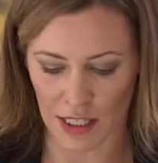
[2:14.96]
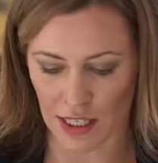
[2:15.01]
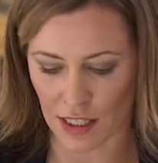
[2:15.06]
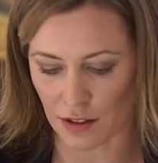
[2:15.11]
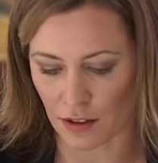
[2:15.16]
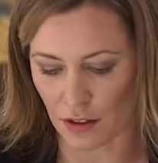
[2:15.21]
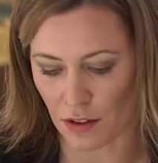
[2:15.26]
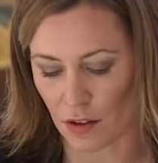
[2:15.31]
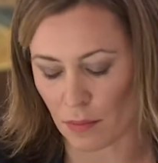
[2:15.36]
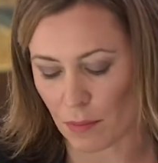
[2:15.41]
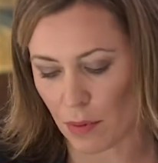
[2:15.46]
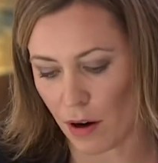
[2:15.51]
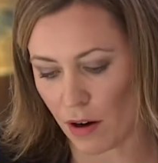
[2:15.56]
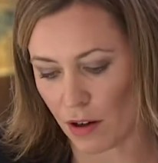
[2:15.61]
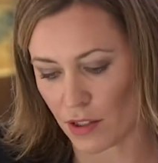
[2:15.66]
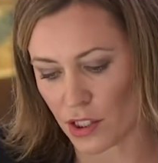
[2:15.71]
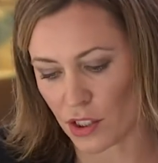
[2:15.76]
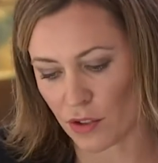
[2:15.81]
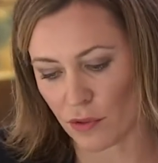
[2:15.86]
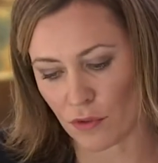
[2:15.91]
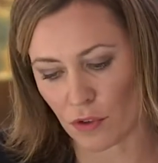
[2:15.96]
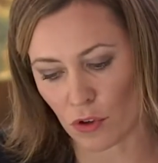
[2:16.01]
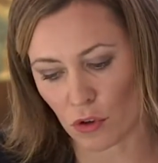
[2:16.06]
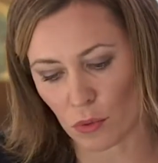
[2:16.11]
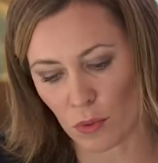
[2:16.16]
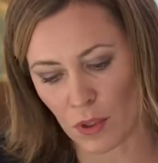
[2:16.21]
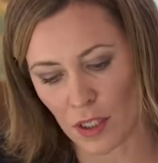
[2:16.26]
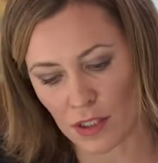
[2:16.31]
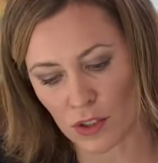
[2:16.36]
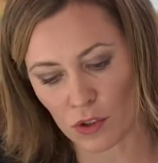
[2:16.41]
in the past
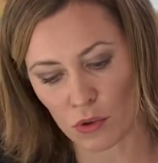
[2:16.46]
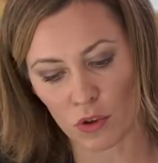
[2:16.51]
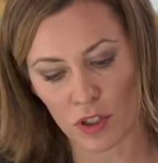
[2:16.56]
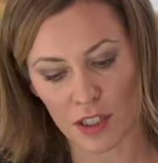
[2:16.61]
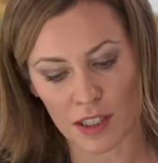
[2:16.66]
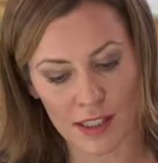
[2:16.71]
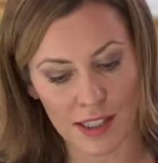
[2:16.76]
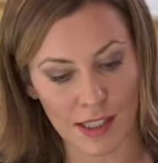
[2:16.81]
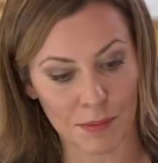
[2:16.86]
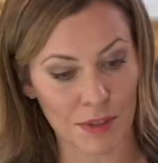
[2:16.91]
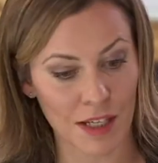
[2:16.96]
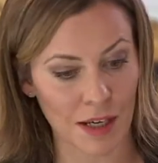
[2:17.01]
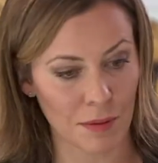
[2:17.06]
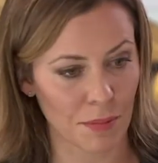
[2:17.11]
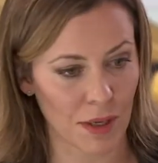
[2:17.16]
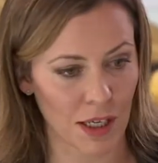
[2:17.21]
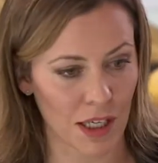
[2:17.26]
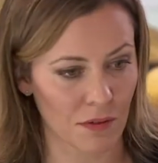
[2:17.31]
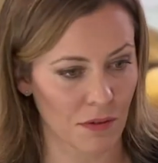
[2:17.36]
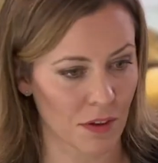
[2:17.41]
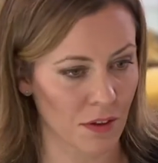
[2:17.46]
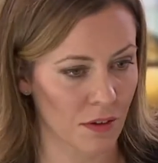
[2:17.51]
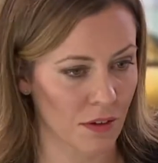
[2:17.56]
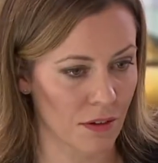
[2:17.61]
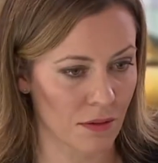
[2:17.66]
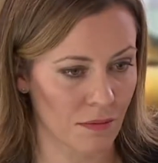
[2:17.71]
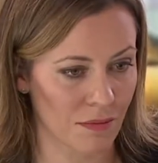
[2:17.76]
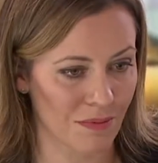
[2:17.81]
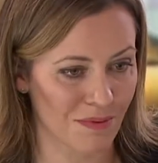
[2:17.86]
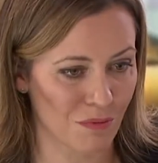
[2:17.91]
few weeks, calling September even
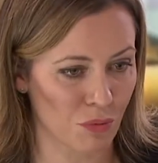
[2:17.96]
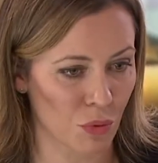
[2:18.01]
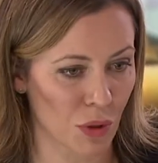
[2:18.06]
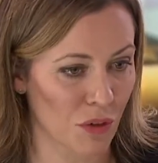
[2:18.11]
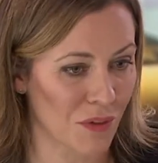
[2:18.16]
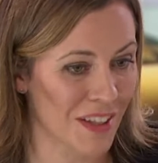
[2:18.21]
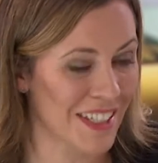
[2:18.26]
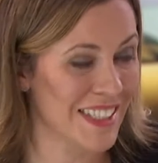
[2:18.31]
one of the